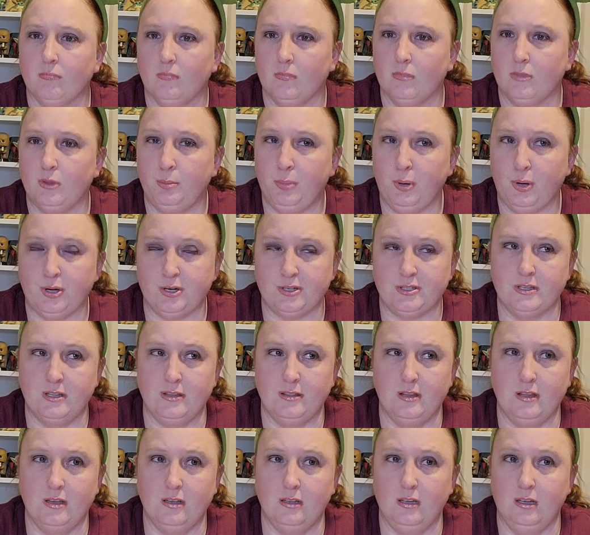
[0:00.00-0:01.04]
the person
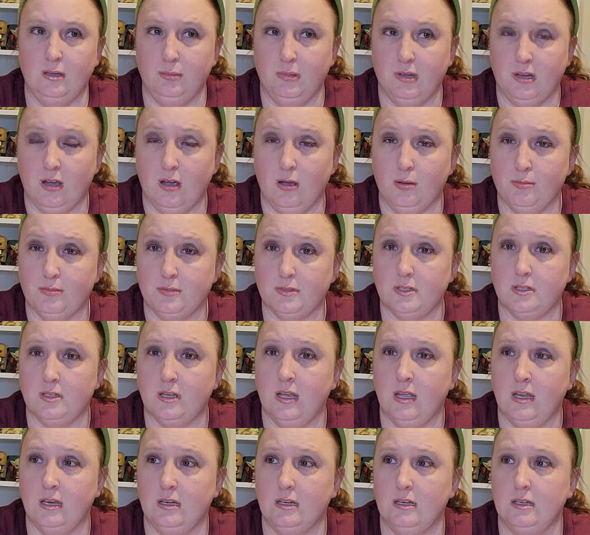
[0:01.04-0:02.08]
that he becomes,
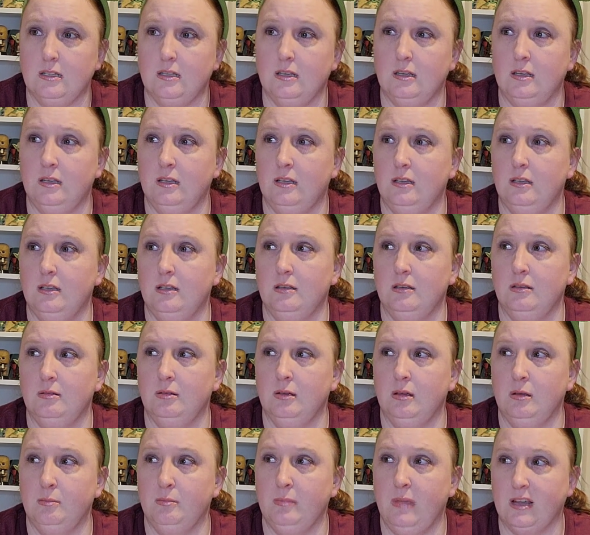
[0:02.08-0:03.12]
and he
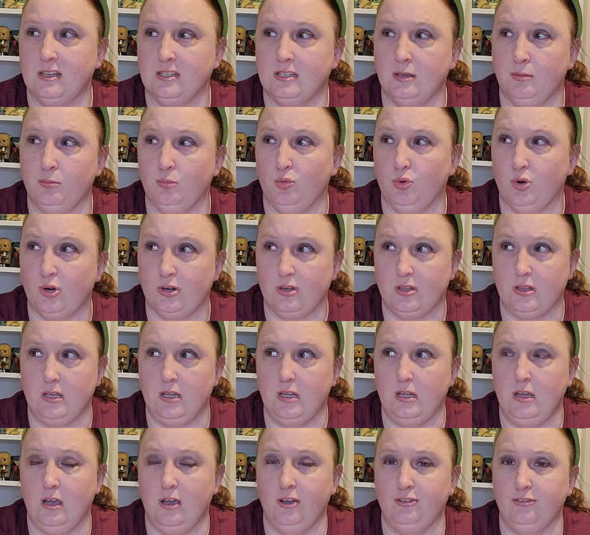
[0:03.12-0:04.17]
makes him
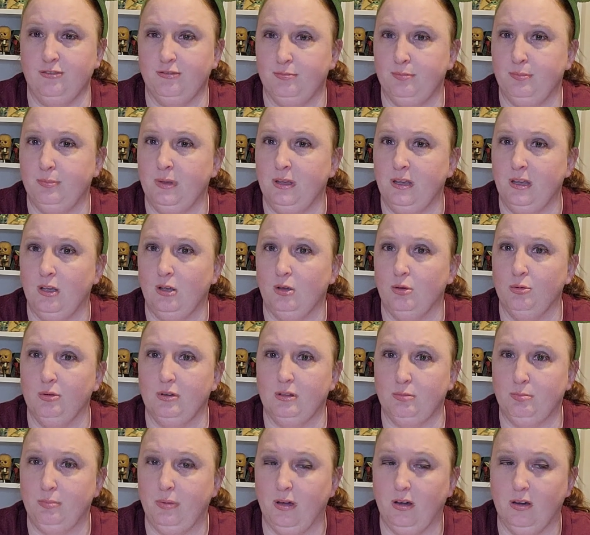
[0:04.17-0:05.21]
worthy of being
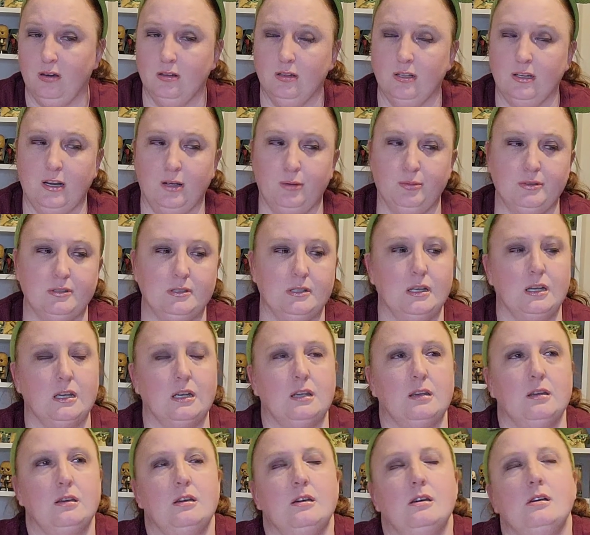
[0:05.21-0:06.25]
with Belle. And I was
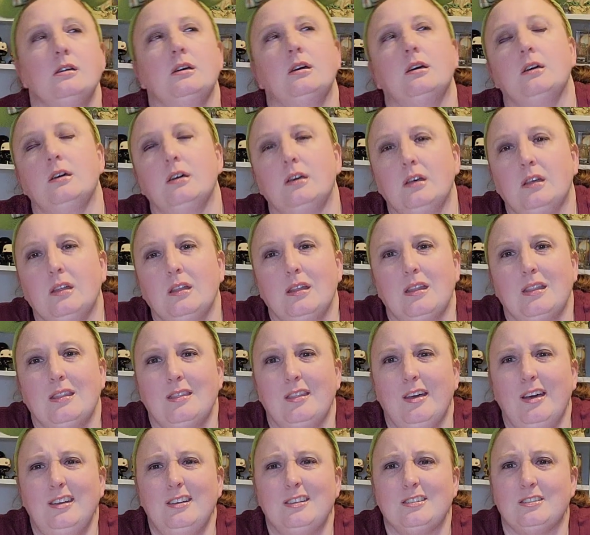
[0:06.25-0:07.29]
like,
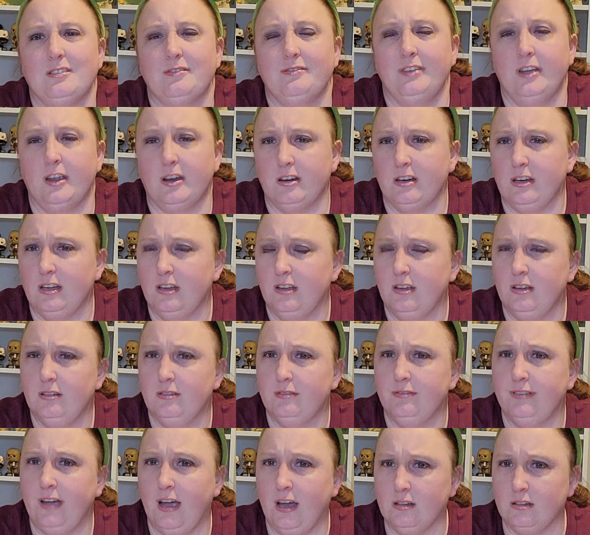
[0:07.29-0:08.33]
that is a very
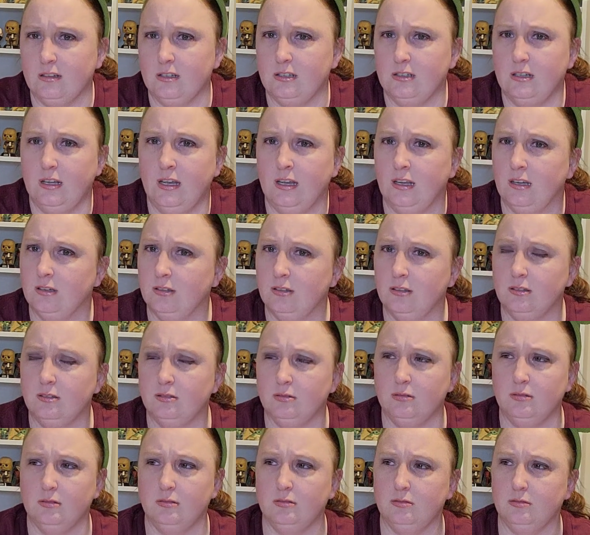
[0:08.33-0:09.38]
valid and
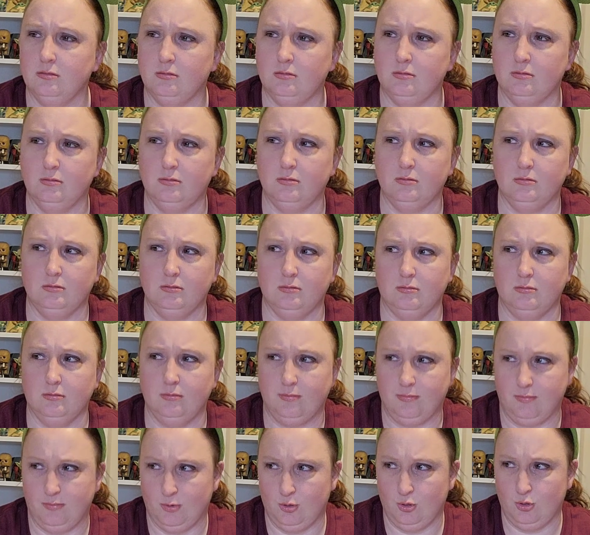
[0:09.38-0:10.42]

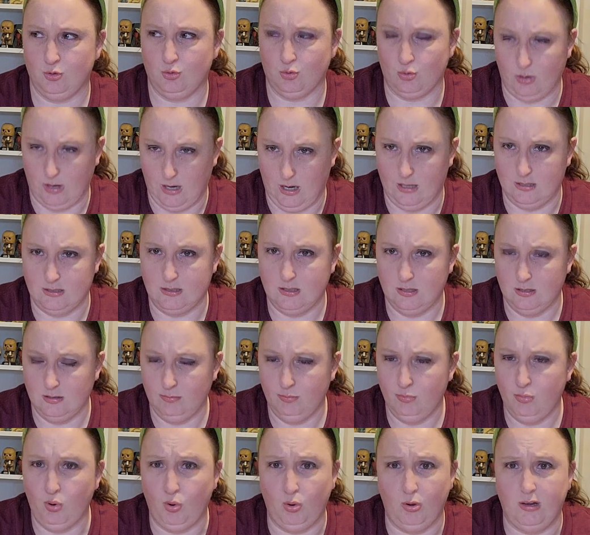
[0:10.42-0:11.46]
great
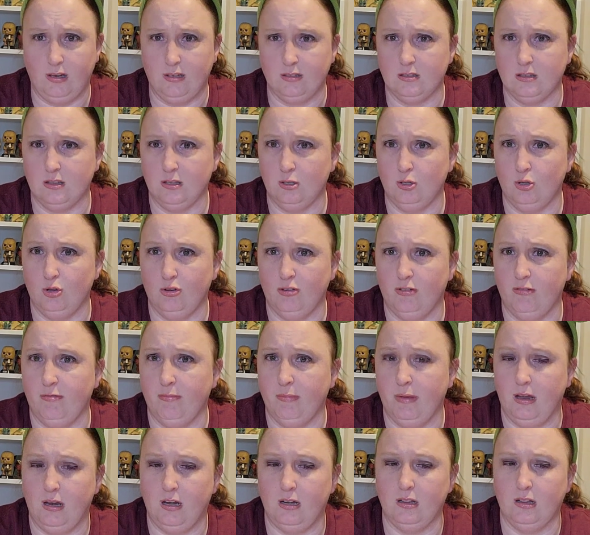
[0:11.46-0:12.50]
point that you have
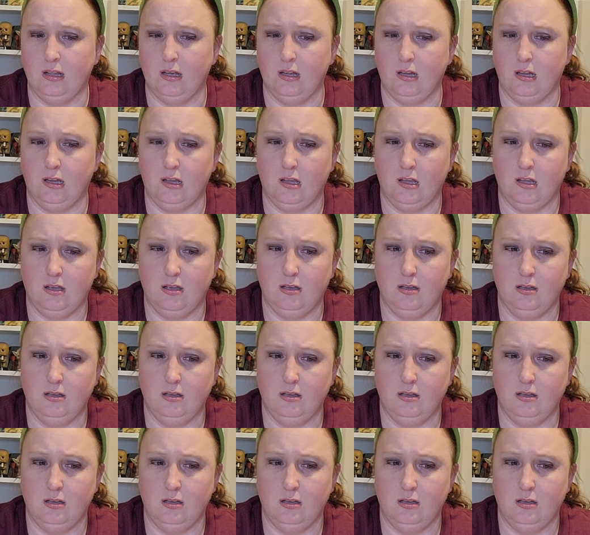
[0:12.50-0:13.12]
made. Like,